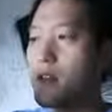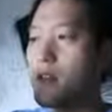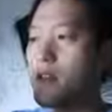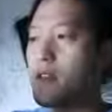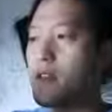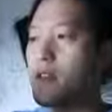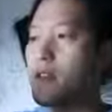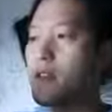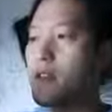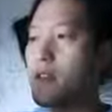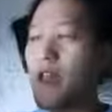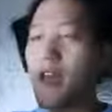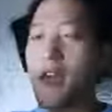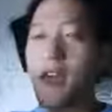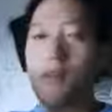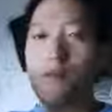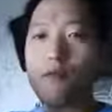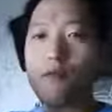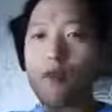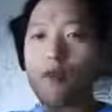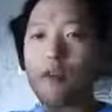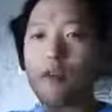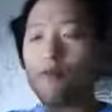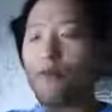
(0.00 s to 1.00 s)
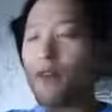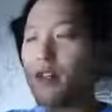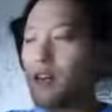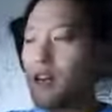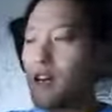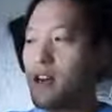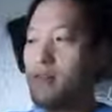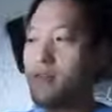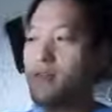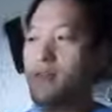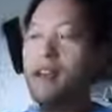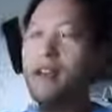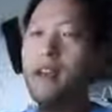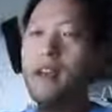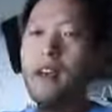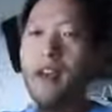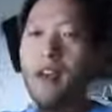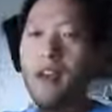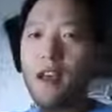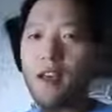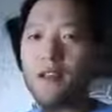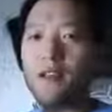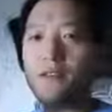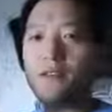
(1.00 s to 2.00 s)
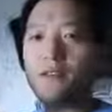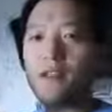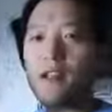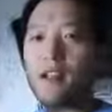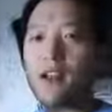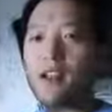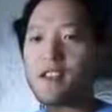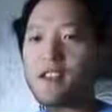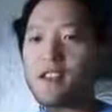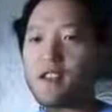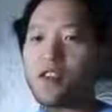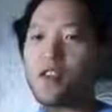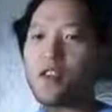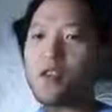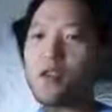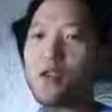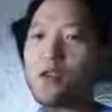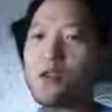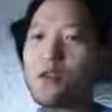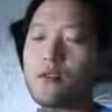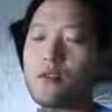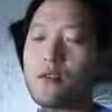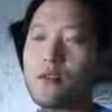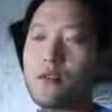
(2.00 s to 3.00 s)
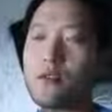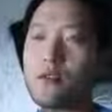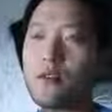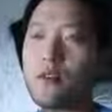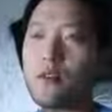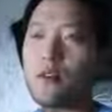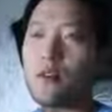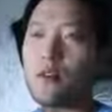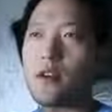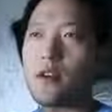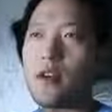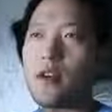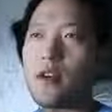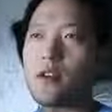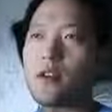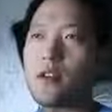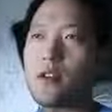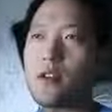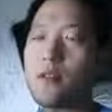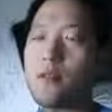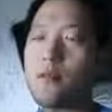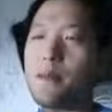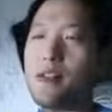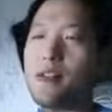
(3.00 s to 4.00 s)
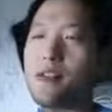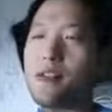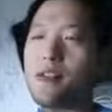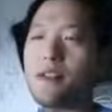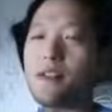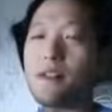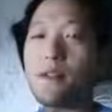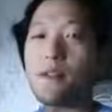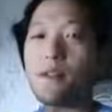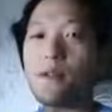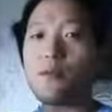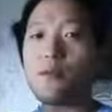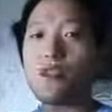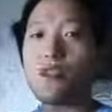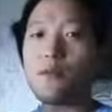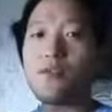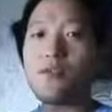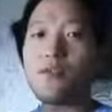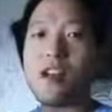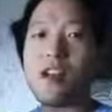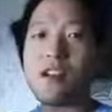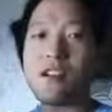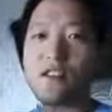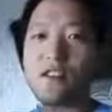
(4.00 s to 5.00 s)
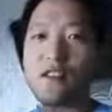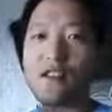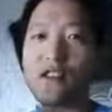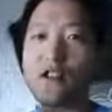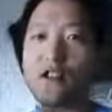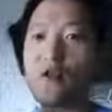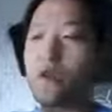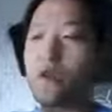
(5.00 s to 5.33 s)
you can't run recovery and flash kernels. Okay, so basically when you flash a new